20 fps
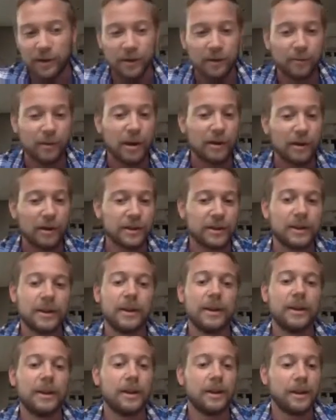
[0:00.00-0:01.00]
have an
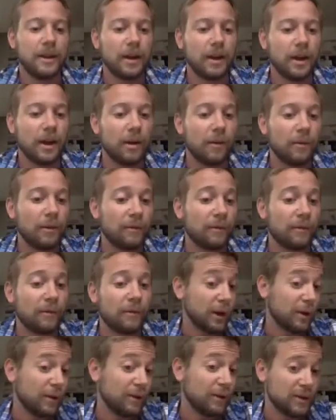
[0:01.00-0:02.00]
assumption of who the
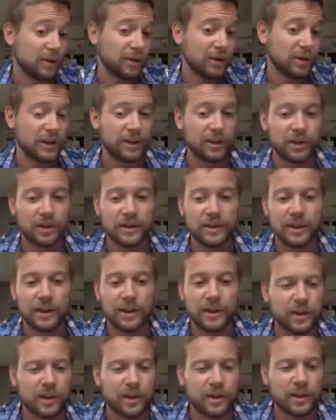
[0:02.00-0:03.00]
target audience is. I don't know
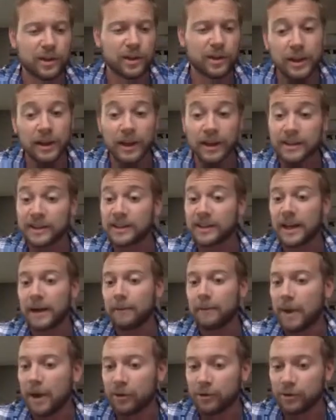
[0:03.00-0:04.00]
if I have
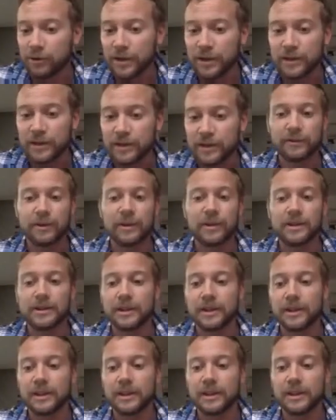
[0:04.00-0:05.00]
a true
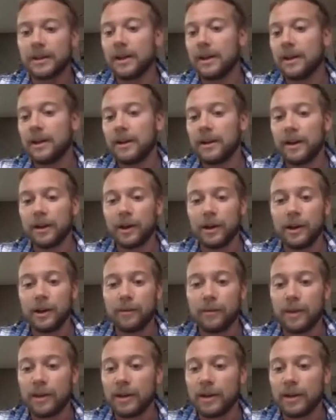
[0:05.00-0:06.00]
knowledge of who the target
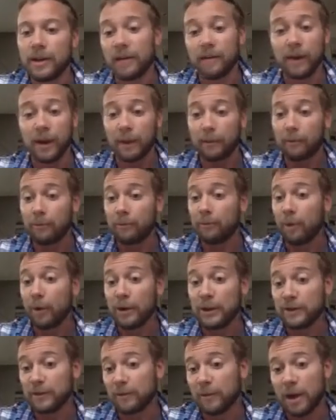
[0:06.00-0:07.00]
audience is.
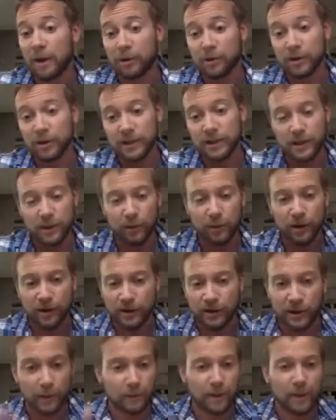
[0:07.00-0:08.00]
My
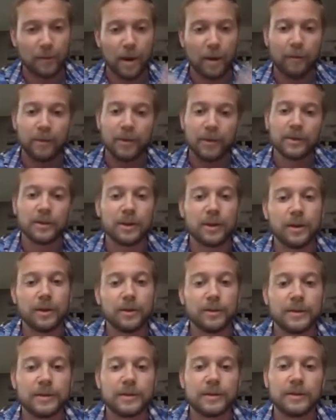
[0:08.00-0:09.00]
hope is that it's
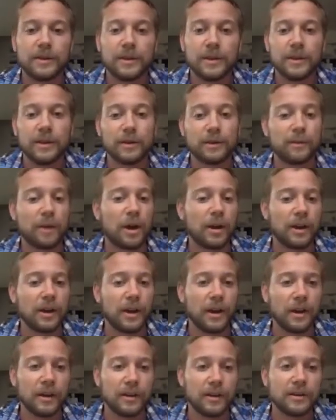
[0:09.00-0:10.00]
for people
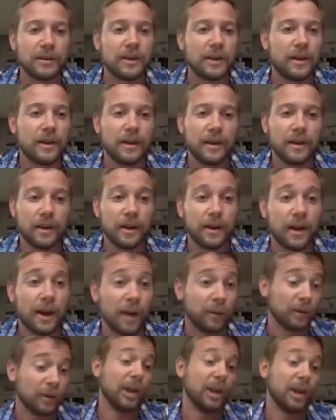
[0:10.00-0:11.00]
who, like journalists, for
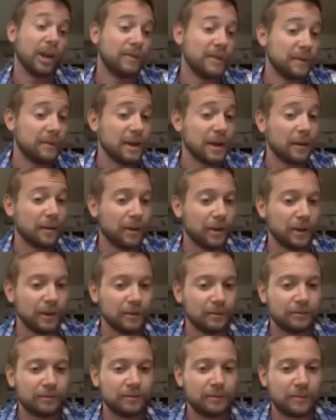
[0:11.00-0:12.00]
instance, who
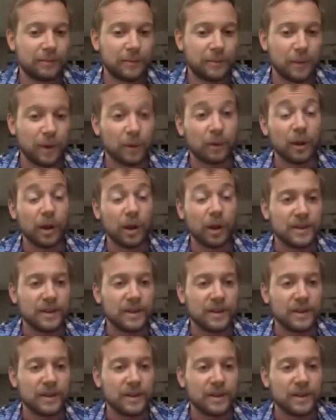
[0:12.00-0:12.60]
have like